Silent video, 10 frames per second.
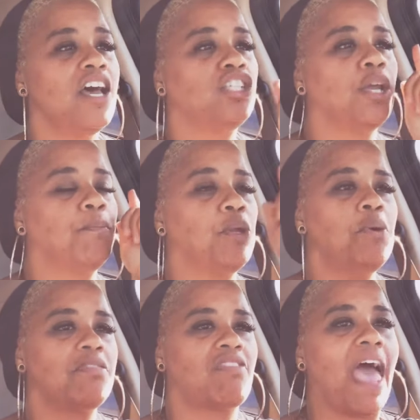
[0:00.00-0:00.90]
She
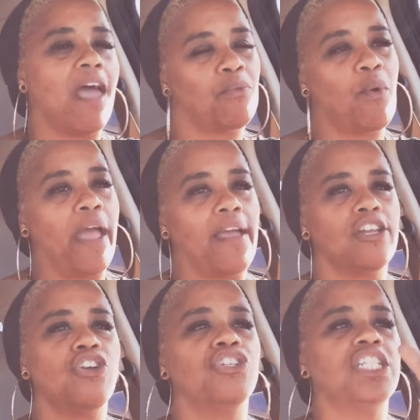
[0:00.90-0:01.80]
blew it that way.
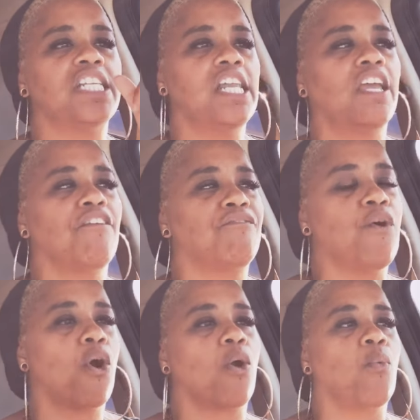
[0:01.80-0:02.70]
And you're just looking
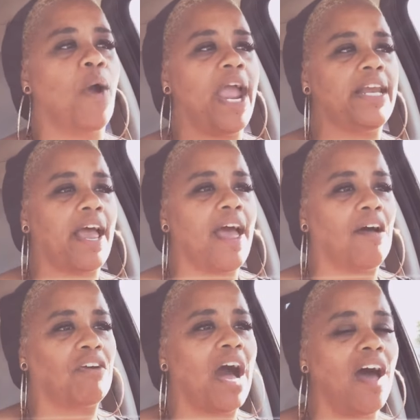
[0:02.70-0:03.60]
for a way to
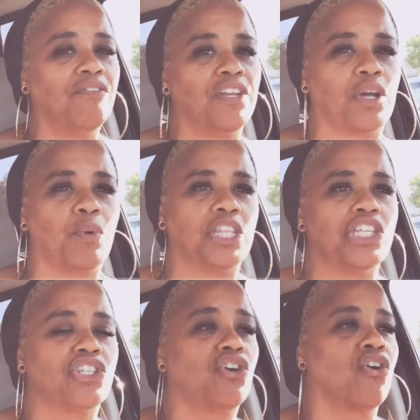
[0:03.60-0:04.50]
have conflict with
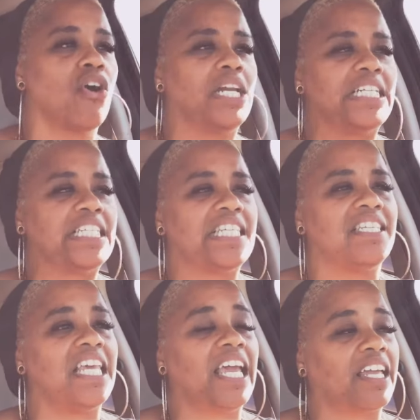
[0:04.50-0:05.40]
this girl. And it's
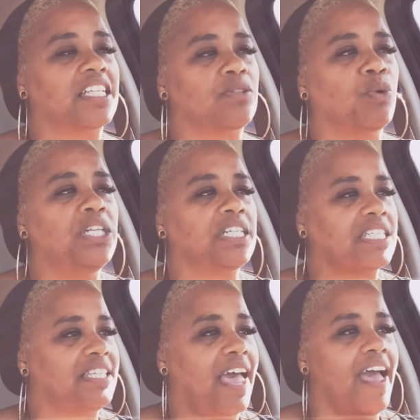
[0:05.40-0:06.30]
sick. It's really
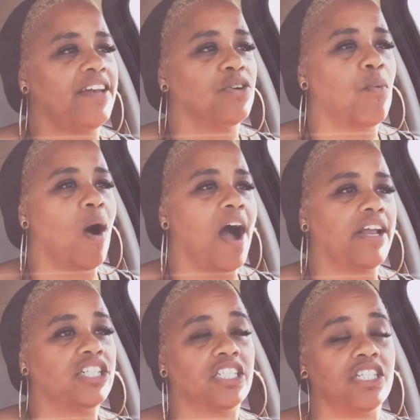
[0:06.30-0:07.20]
sad to
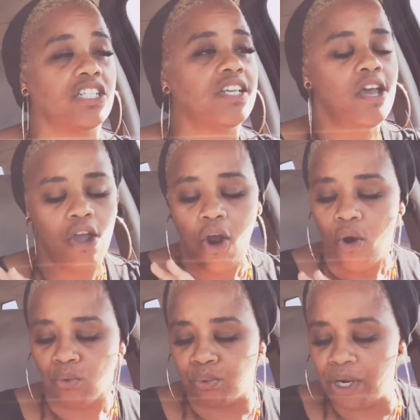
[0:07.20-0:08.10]
watch. It's just
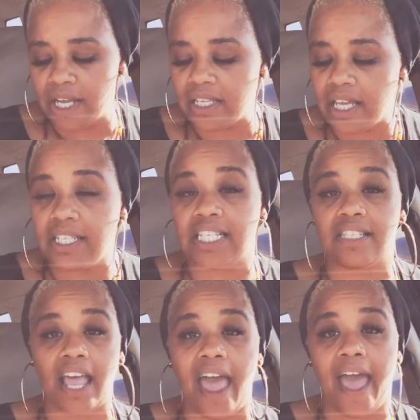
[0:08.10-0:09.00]
really
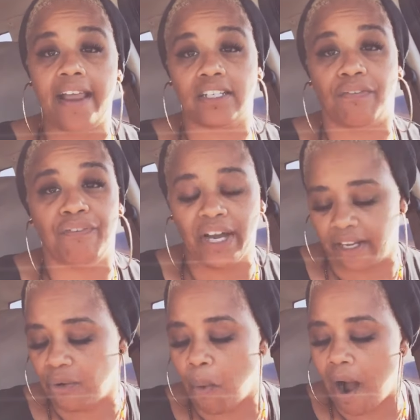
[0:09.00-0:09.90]
sad to
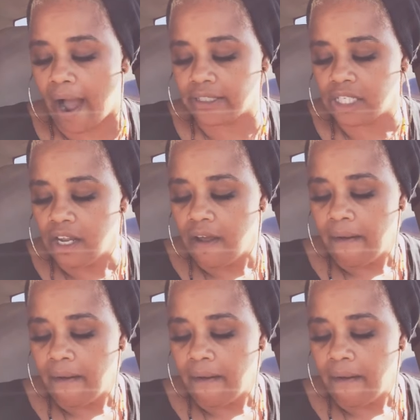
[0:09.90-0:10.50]
fucking watch.